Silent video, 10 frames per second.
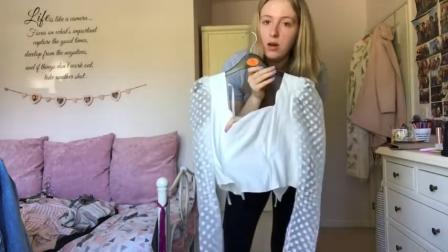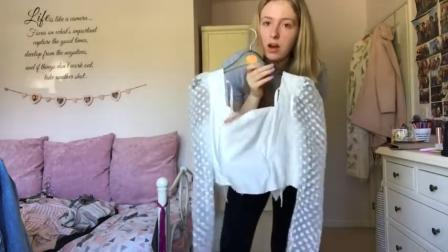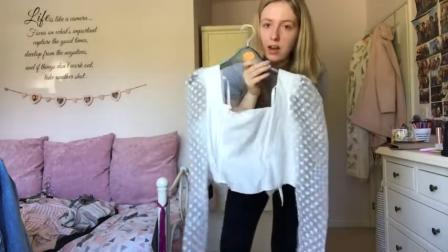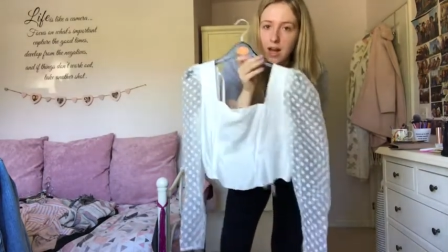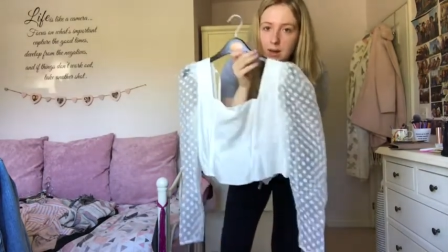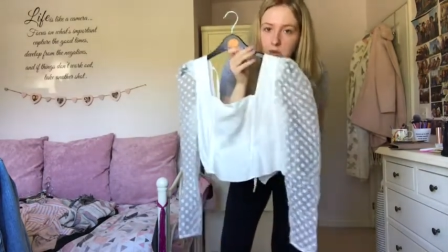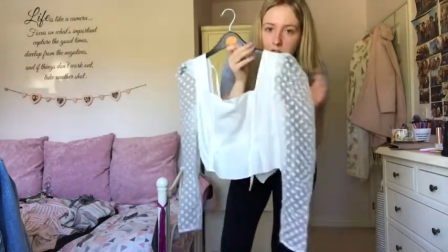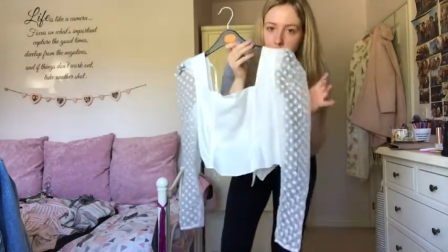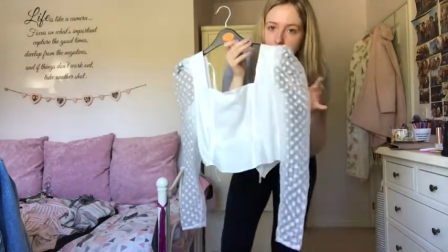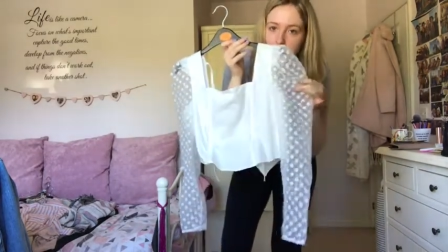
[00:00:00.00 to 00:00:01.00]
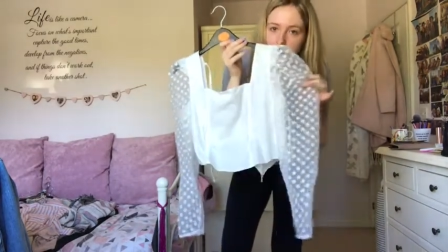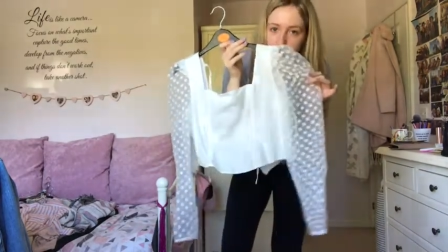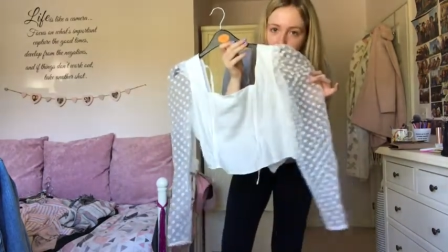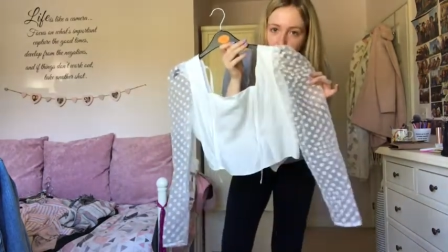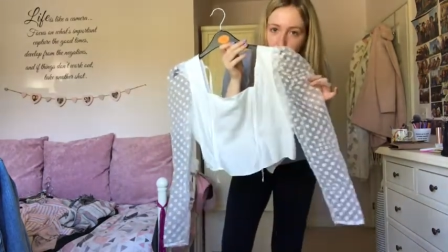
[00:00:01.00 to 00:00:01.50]
and I absolutely love the
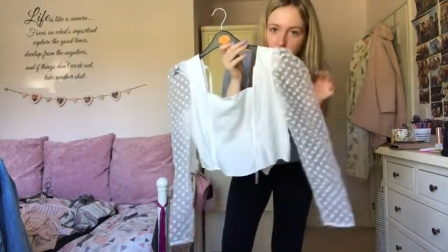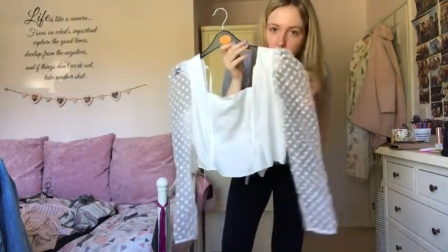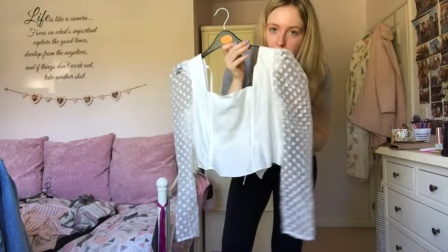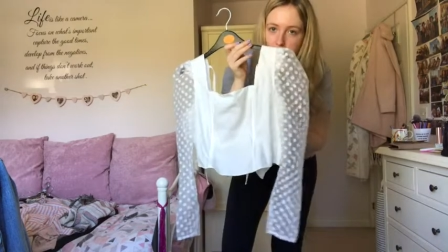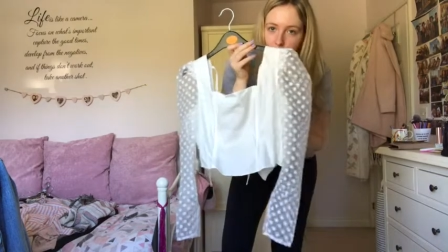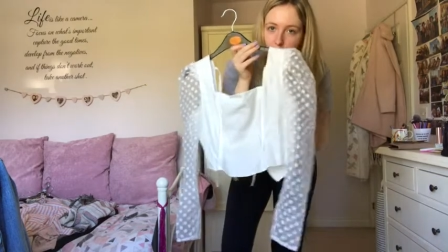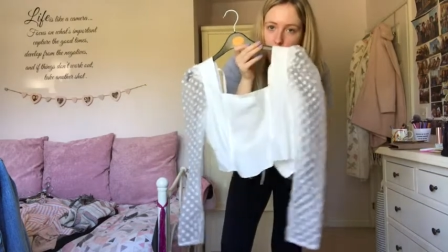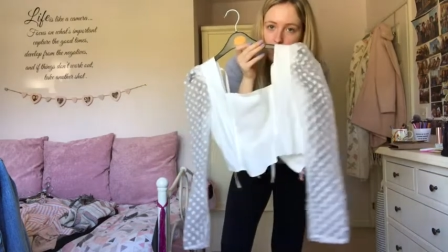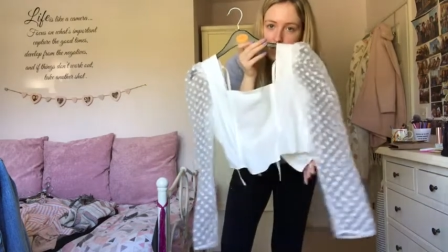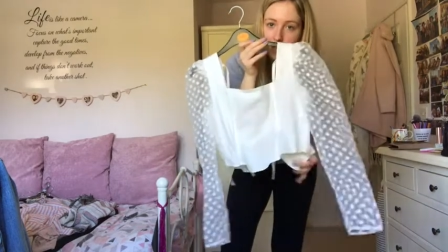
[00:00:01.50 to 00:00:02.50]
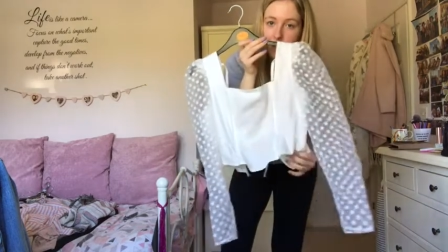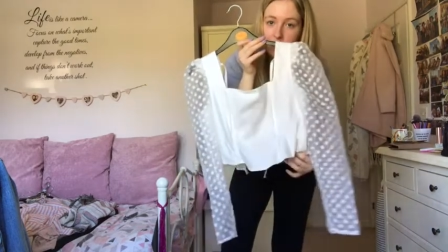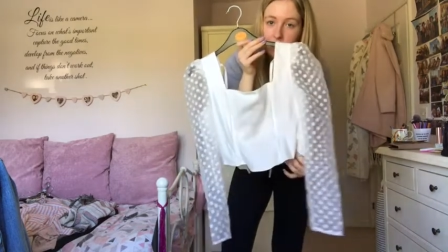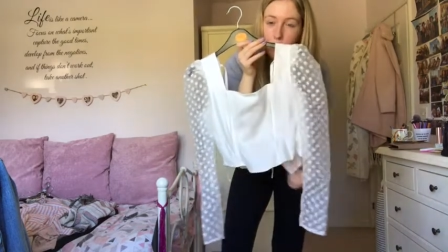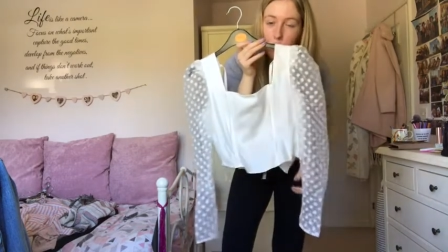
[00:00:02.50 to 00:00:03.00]
sleeves, but I think where it's corseted, it's
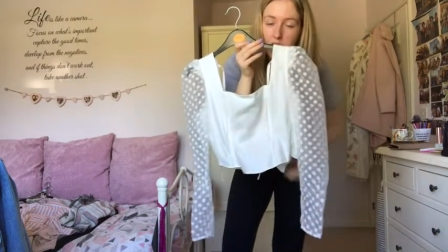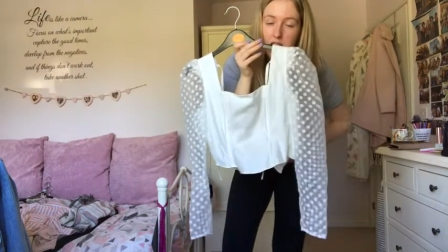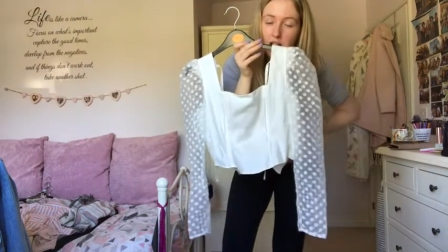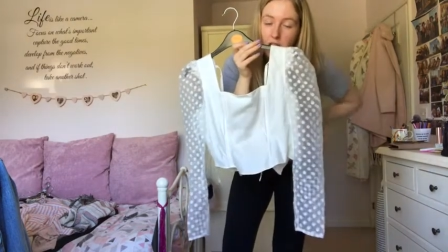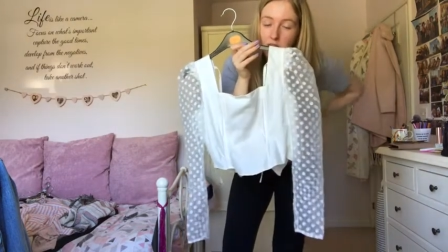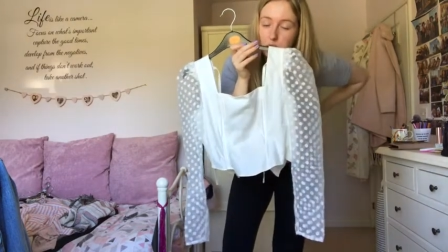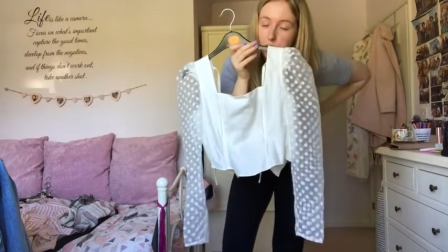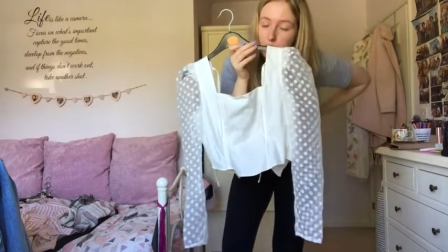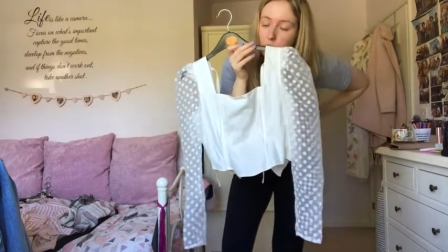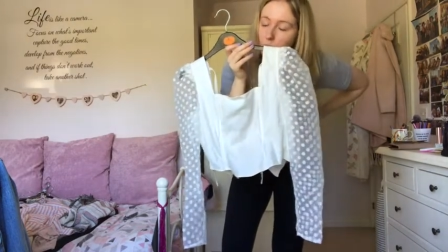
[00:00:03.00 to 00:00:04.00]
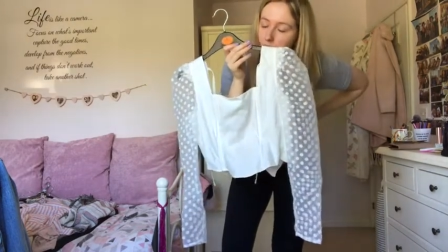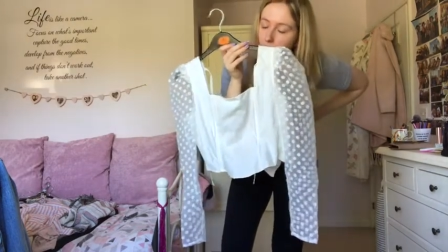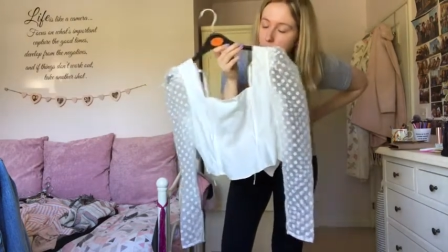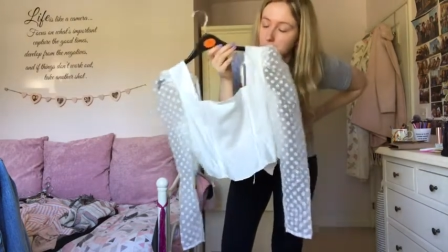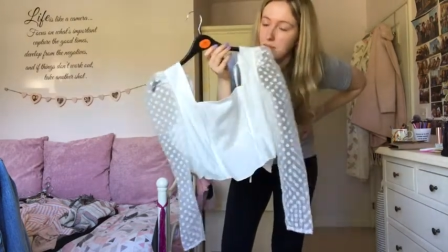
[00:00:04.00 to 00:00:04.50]
really uncomfortable,
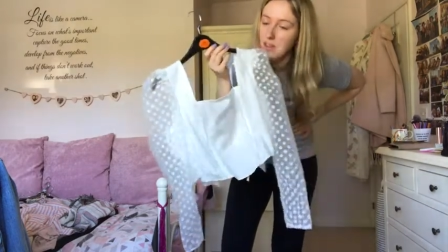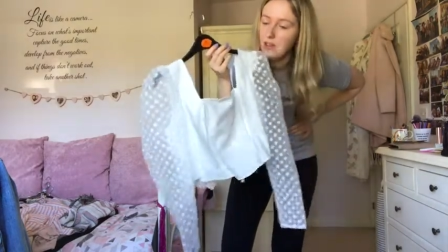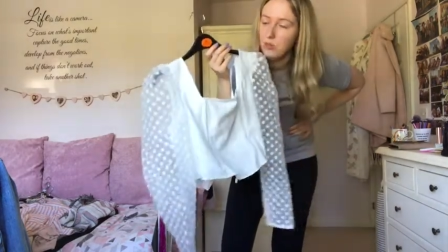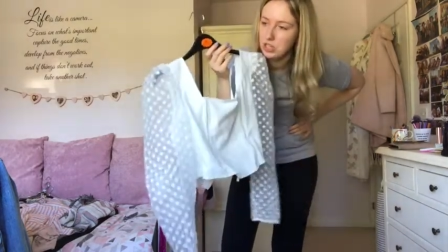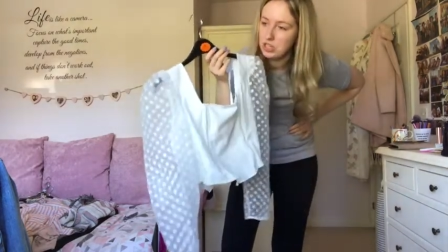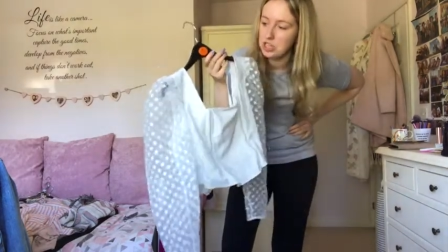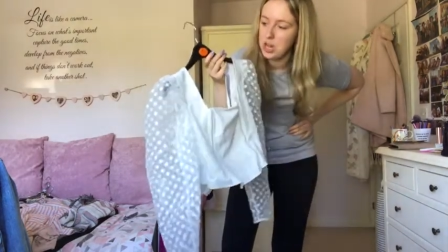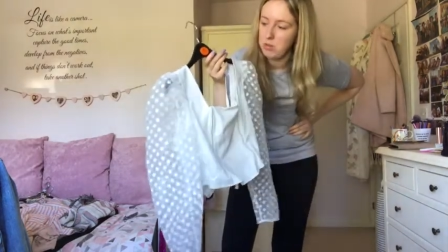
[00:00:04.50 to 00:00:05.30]
um, which is a shame.